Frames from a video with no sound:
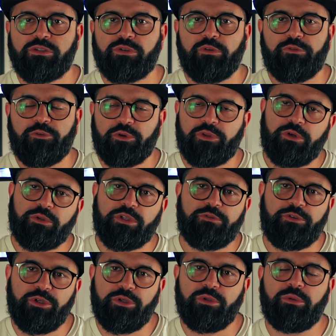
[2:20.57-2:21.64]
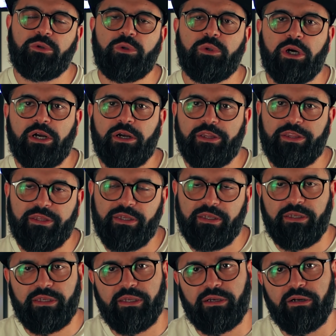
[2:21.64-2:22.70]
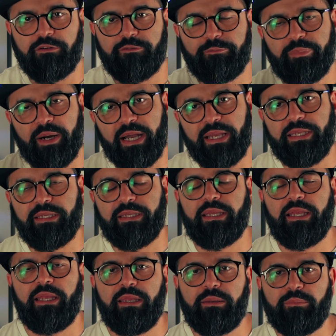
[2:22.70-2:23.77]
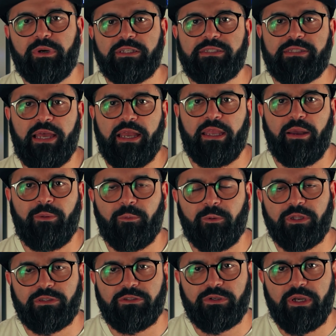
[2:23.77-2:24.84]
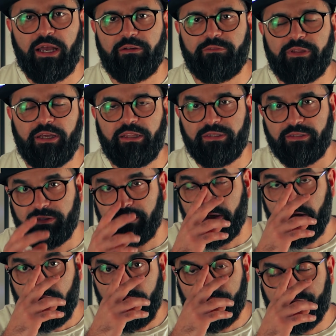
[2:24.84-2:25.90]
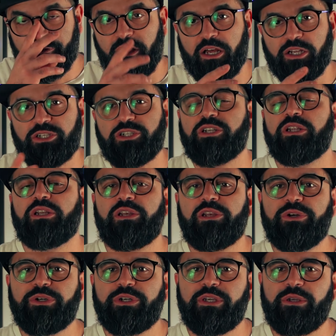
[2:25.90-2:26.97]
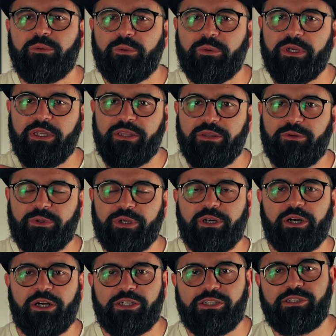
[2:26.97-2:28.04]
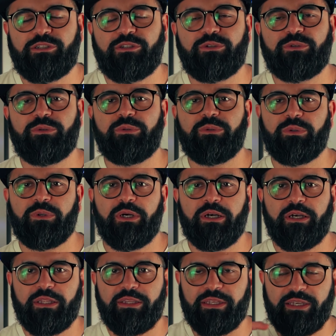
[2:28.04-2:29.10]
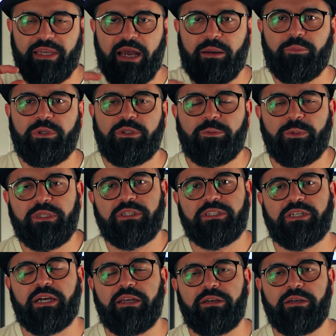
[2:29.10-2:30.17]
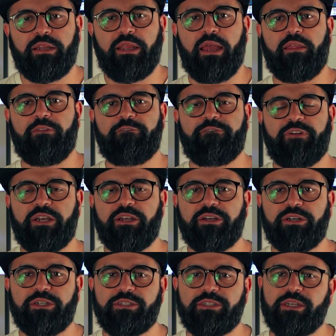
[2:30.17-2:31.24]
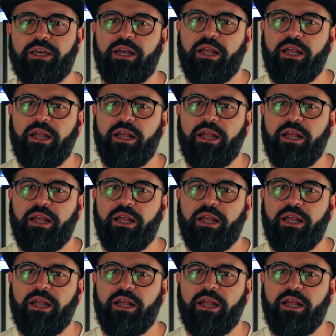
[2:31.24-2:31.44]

So for those of you who are thinking of buying a Mustang and want to have that flush look with regards to the gap between the tire and fenders,